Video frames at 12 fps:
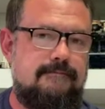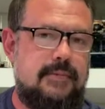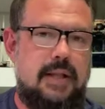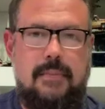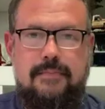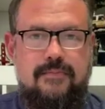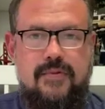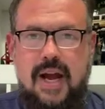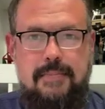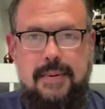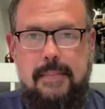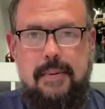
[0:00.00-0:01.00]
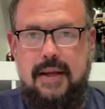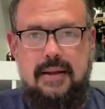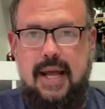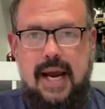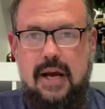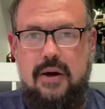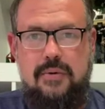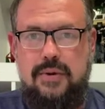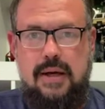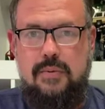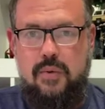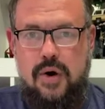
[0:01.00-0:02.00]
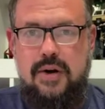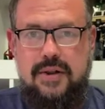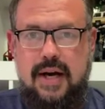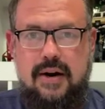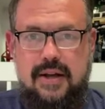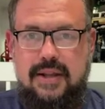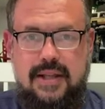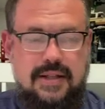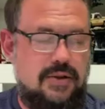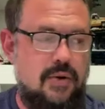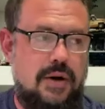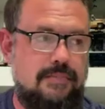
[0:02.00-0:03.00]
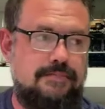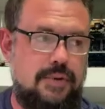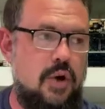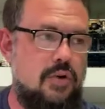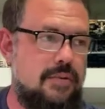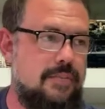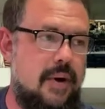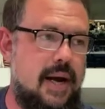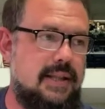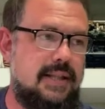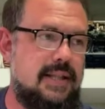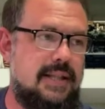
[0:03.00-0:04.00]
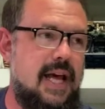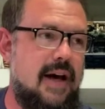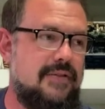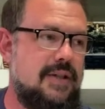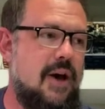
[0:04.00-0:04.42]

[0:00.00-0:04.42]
The fine people at LEGO that work there at the store don't price the stuff.